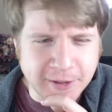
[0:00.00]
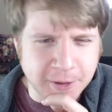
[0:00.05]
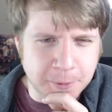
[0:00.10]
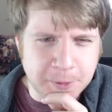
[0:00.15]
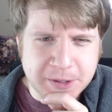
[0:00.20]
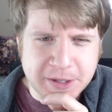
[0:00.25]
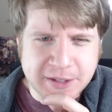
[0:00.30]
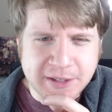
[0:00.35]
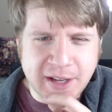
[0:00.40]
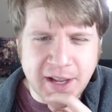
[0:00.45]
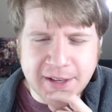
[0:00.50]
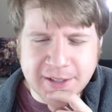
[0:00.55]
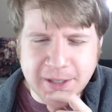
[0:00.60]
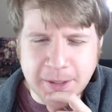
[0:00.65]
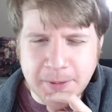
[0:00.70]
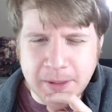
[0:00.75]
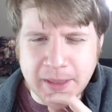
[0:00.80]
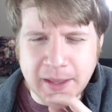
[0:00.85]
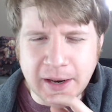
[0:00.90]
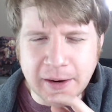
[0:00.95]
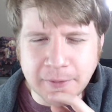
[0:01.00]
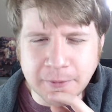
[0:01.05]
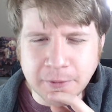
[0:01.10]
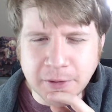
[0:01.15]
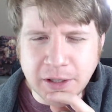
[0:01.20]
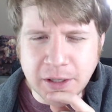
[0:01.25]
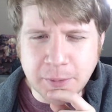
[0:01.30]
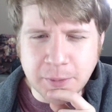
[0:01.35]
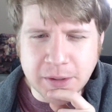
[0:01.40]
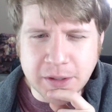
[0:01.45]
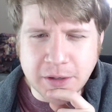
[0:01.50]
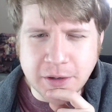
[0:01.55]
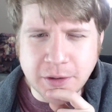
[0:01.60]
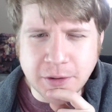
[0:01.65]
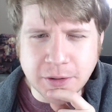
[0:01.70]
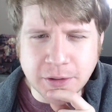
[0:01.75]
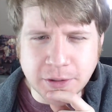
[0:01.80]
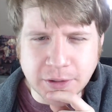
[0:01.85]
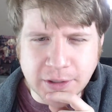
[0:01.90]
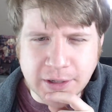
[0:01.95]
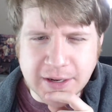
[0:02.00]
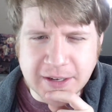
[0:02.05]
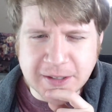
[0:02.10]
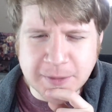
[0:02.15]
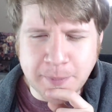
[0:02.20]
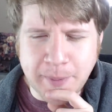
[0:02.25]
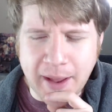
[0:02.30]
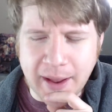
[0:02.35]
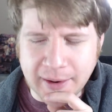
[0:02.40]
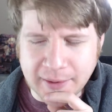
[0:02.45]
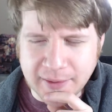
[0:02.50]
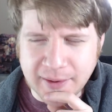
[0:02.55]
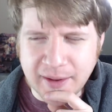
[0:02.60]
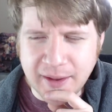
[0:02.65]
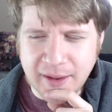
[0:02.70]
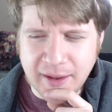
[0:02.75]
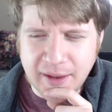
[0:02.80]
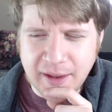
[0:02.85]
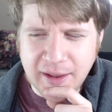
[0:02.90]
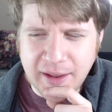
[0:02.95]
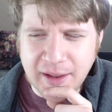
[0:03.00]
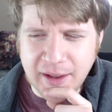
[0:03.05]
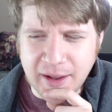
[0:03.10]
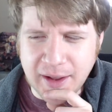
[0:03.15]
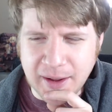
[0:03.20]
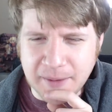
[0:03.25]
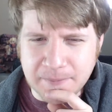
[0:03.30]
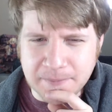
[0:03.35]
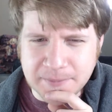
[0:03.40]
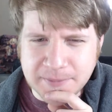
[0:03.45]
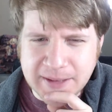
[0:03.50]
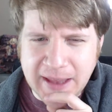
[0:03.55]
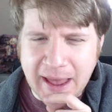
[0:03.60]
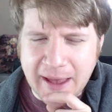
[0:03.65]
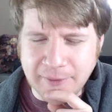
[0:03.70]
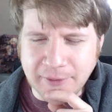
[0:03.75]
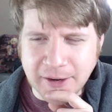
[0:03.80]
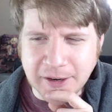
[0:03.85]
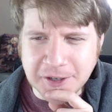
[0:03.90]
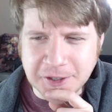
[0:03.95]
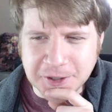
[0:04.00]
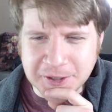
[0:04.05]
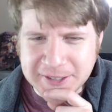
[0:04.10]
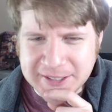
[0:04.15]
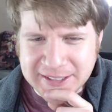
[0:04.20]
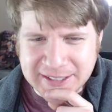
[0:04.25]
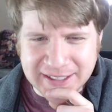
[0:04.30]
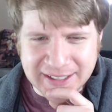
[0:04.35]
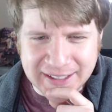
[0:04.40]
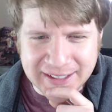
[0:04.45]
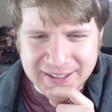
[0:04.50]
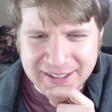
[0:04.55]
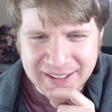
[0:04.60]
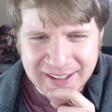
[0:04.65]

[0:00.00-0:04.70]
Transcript: which is not something that I really would usually expect to have an interest in.